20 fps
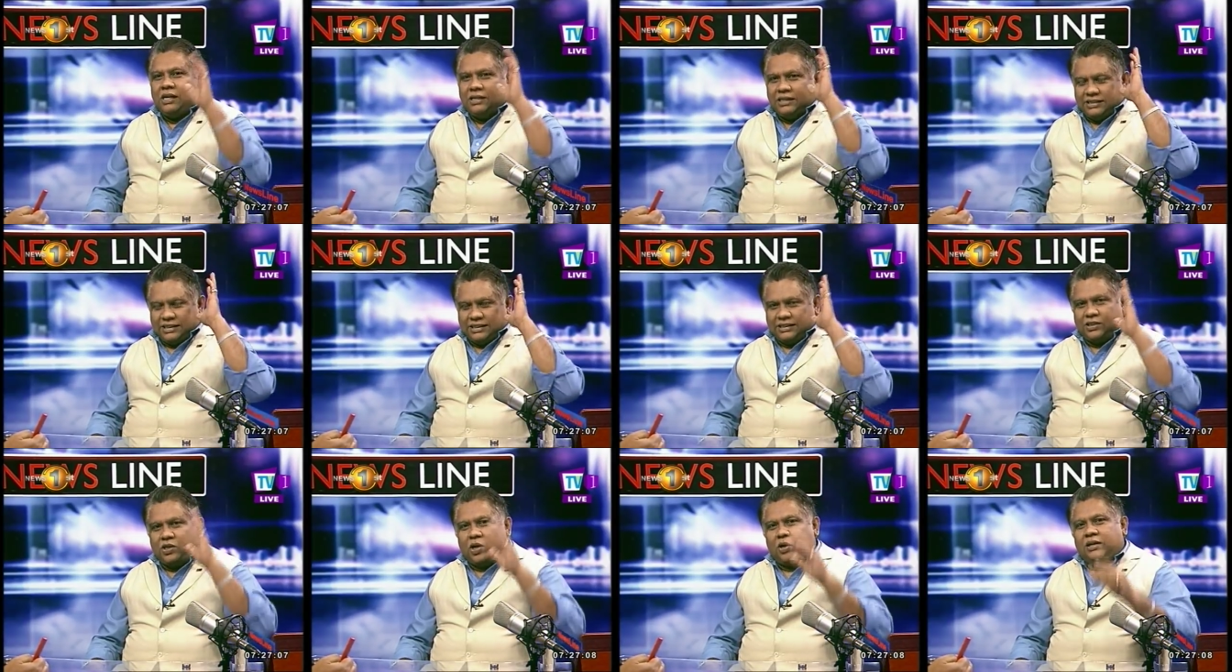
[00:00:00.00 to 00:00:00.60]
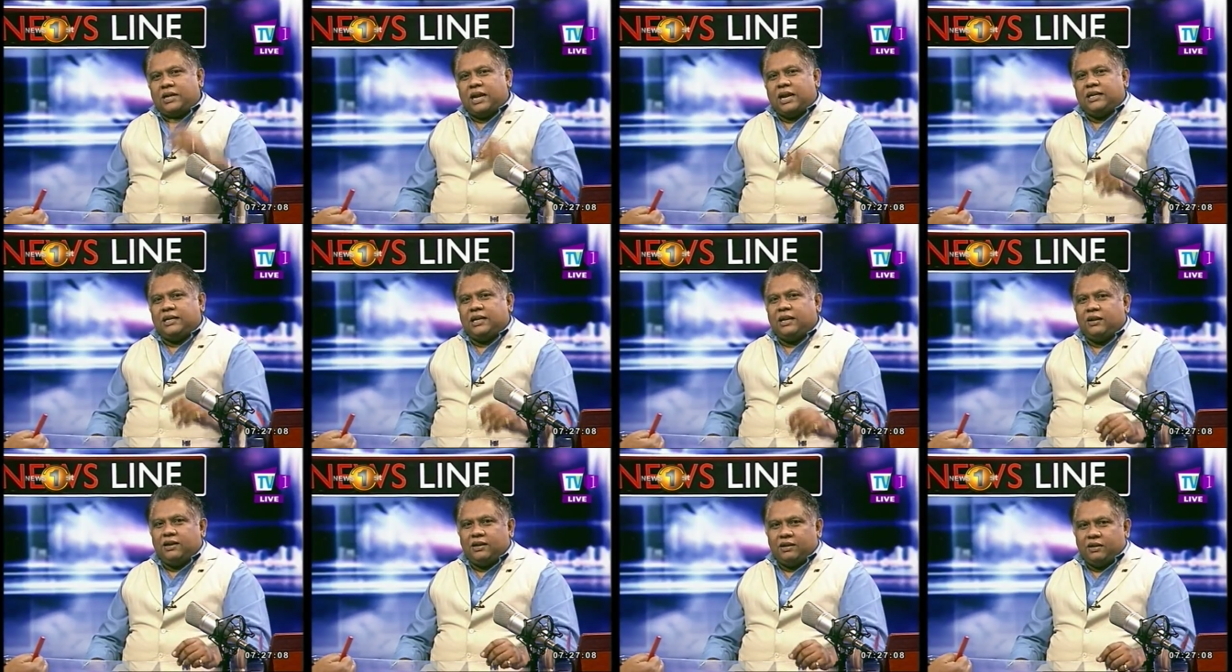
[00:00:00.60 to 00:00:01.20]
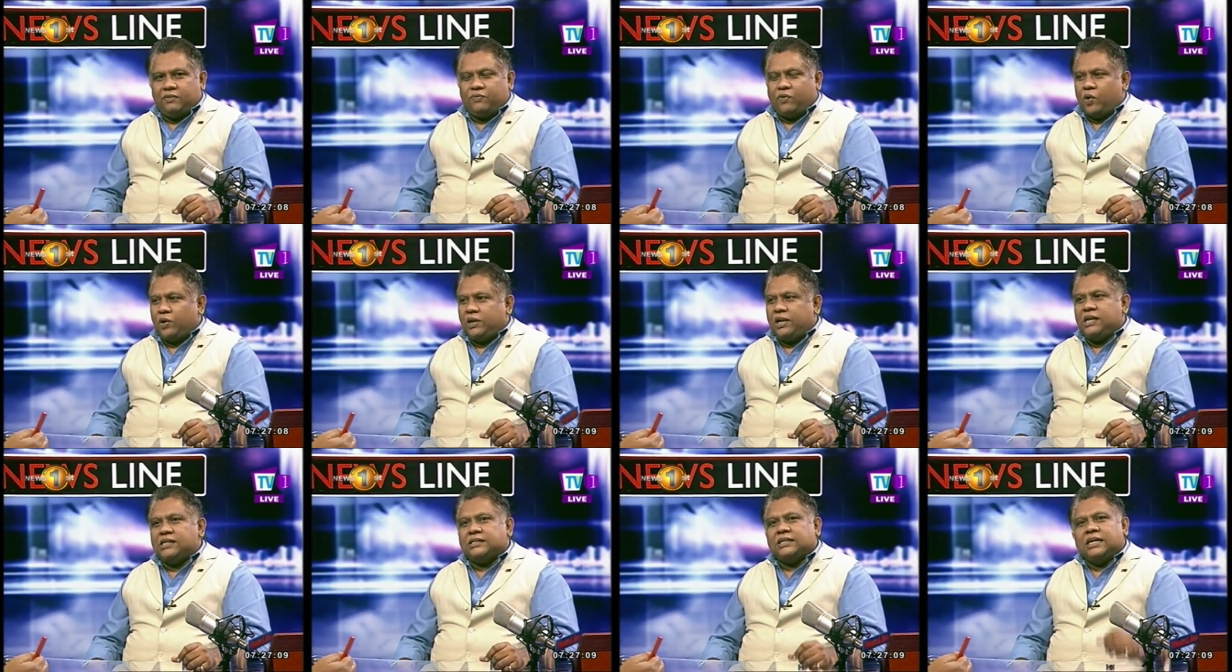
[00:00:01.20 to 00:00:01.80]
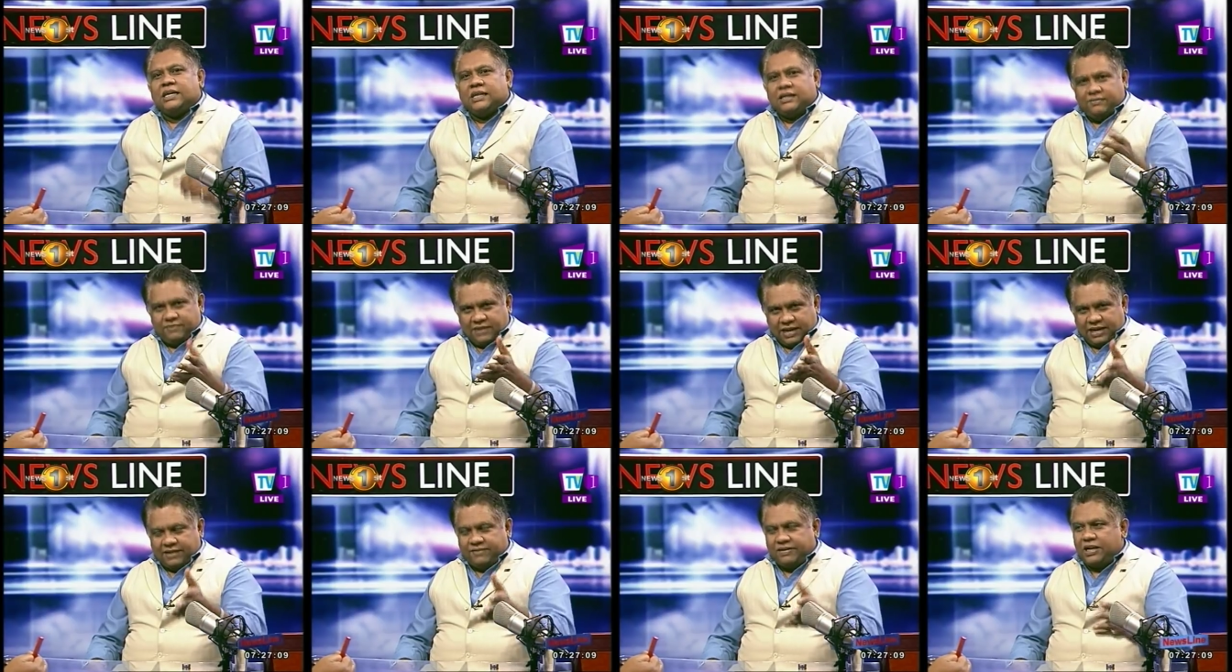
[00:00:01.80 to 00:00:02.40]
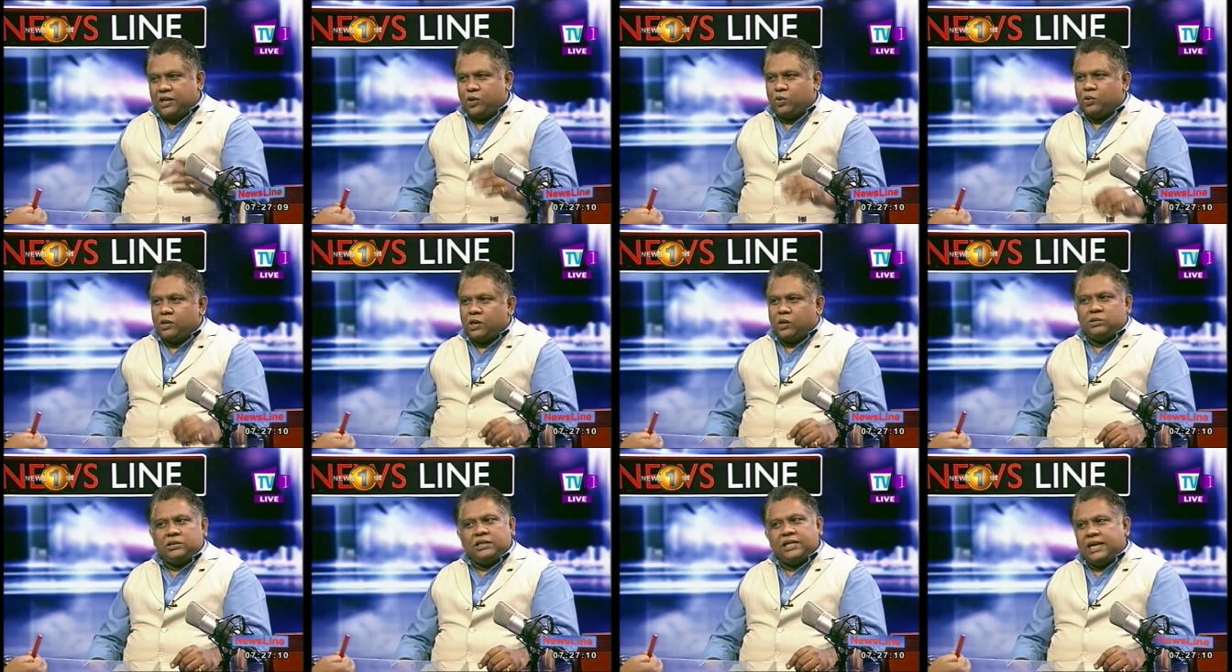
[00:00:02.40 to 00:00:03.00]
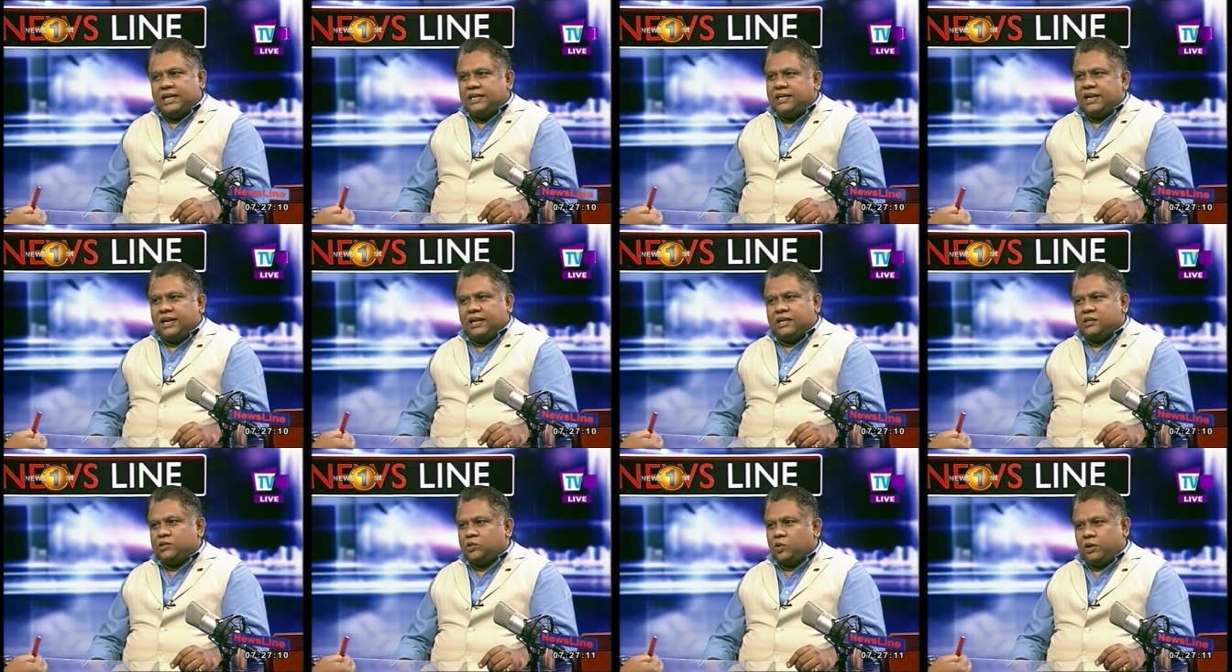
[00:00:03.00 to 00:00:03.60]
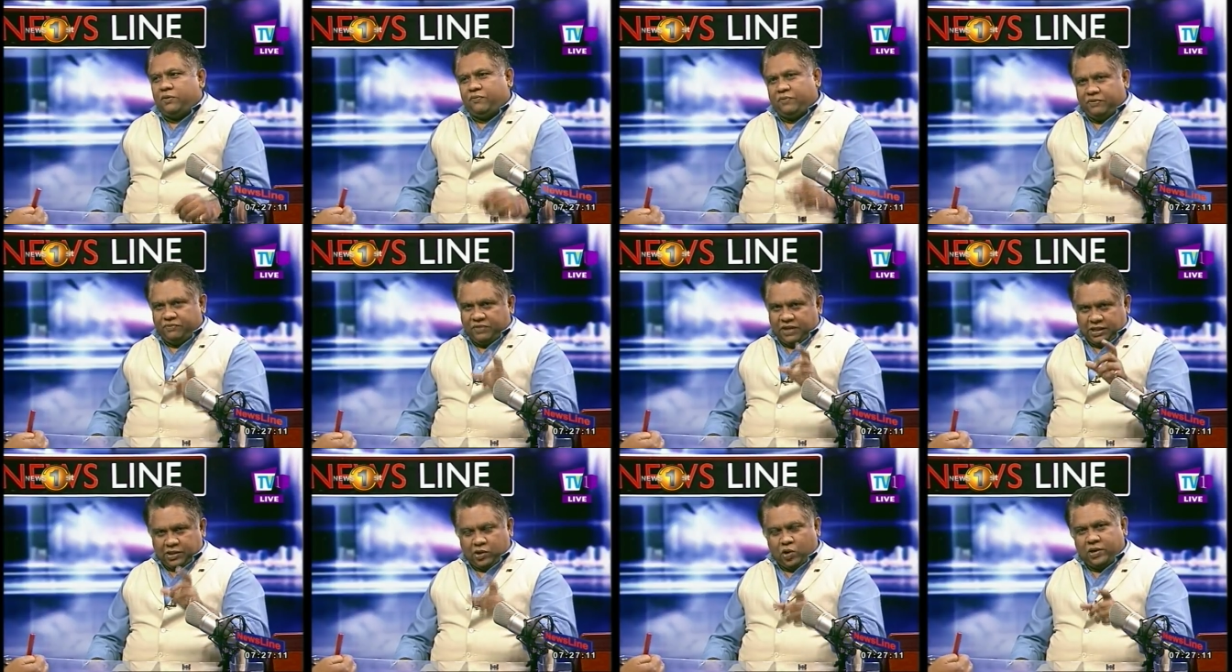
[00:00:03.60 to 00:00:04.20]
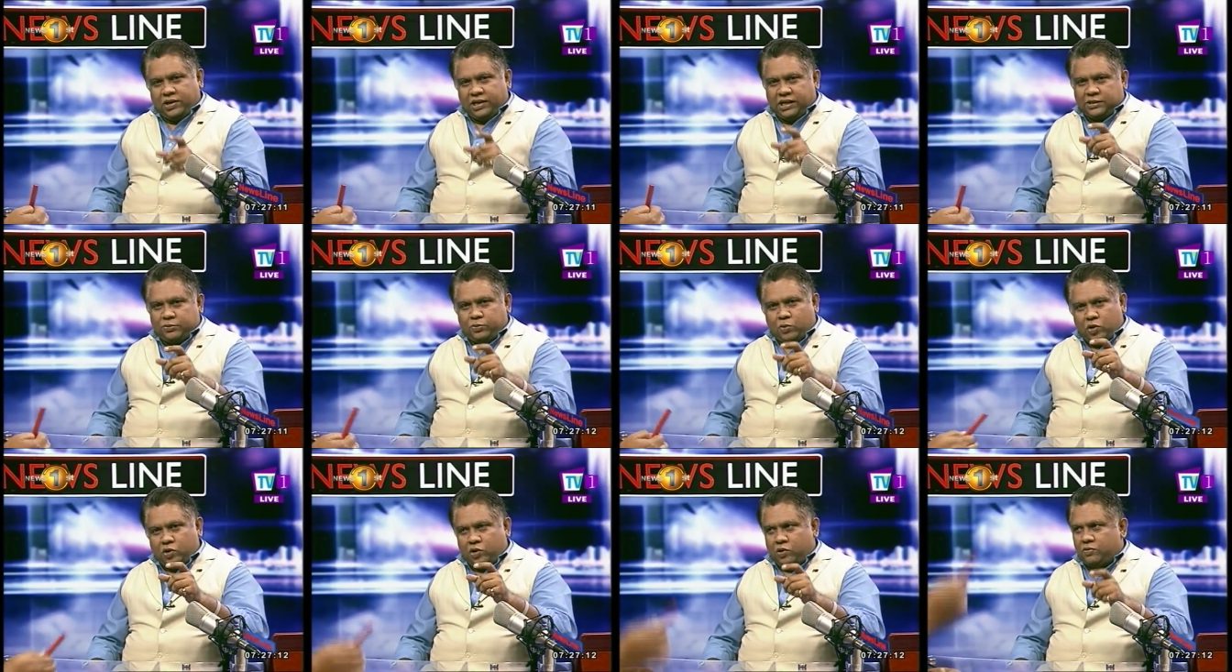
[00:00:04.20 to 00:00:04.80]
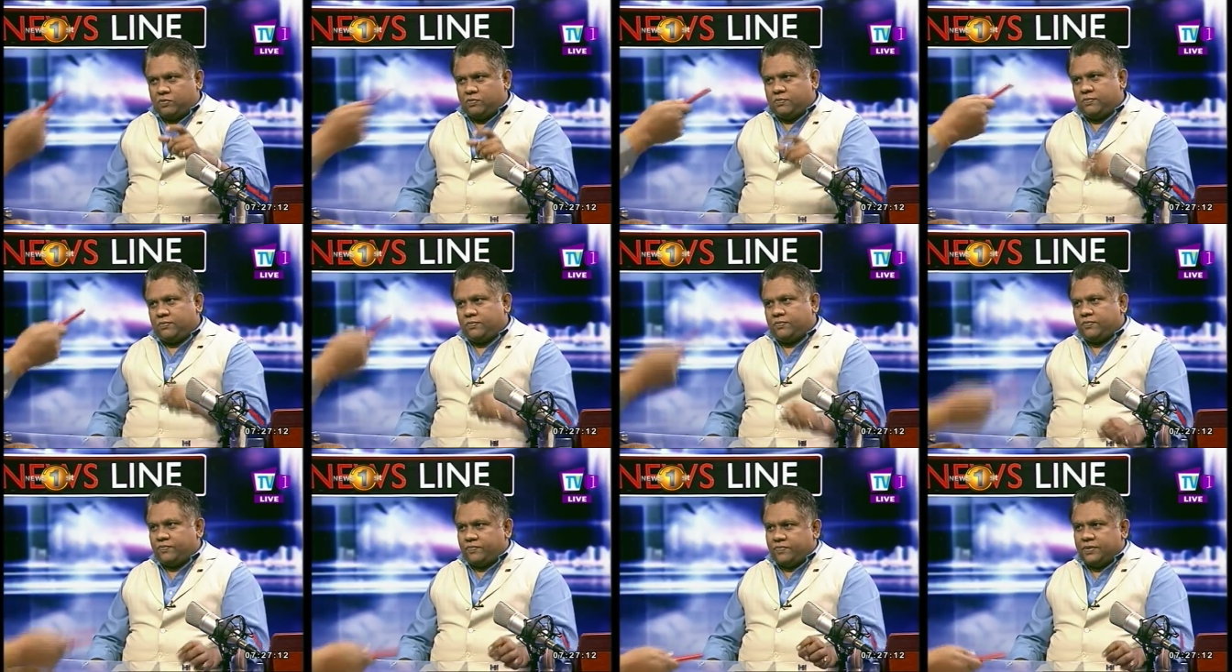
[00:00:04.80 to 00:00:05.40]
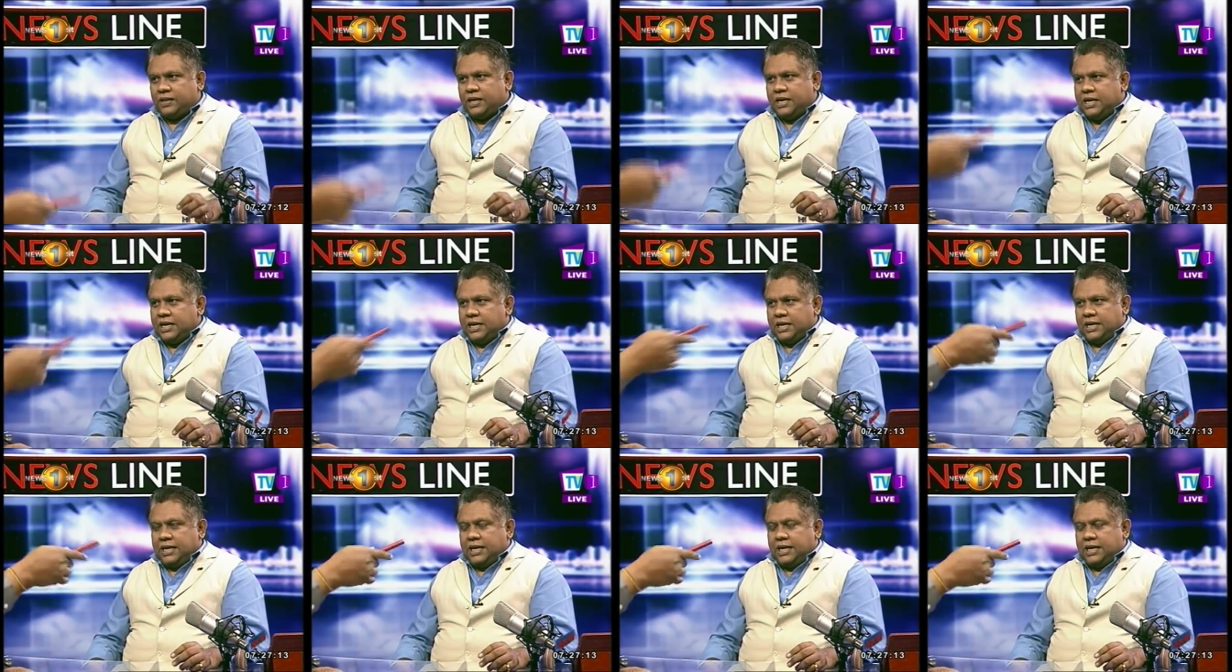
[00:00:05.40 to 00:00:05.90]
This is not 1940s. Mm. We are living in 2018. So if, if the authorities... So have faith, Mr.